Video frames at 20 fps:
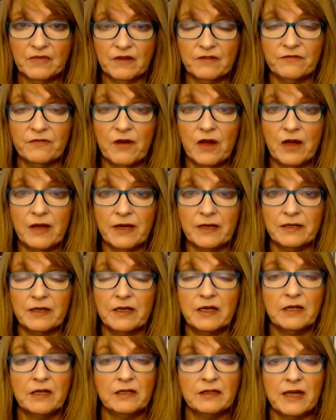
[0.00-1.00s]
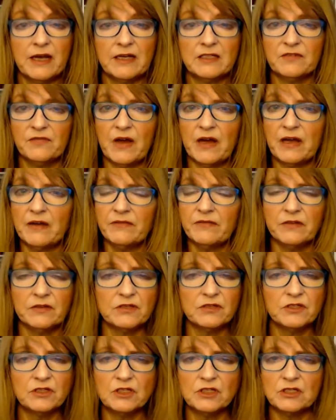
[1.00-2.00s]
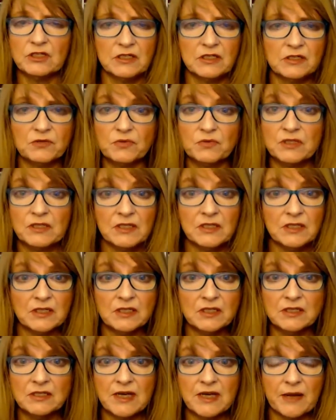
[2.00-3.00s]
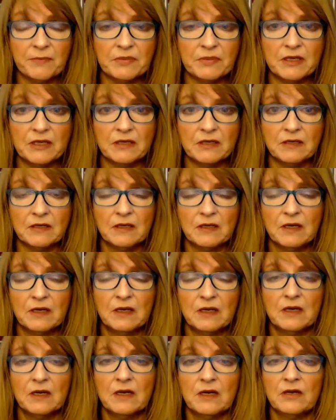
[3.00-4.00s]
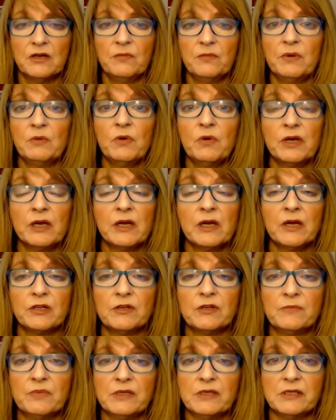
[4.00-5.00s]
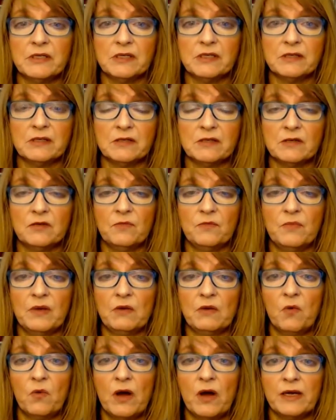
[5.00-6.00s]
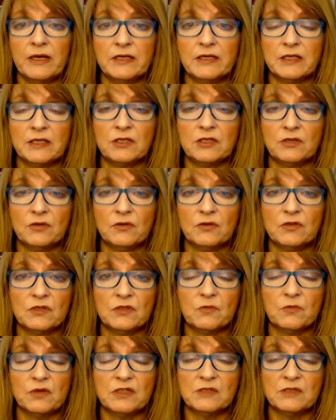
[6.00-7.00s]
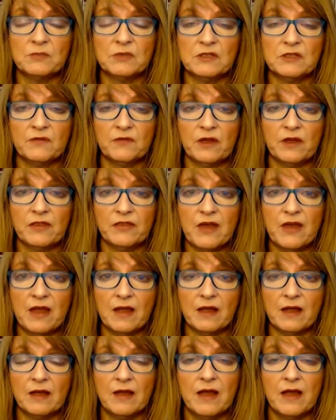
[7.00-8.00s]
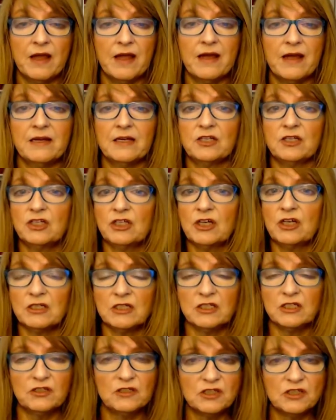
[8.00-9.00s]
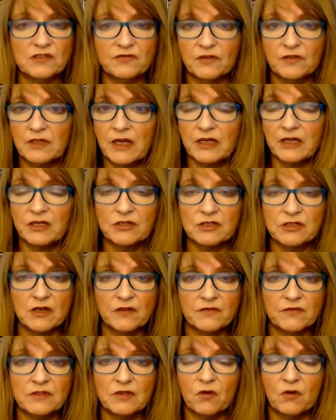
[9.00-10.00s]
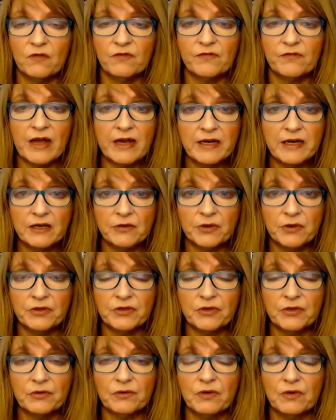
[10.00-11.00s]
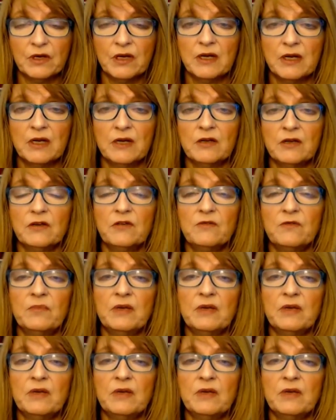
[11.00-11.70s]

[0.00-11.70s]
fine. Last 5, there's just this resistance happening. You've been working on your business. You've been wanting to do this one specific thing, and you just feel like yourself is whole fighting with you. You've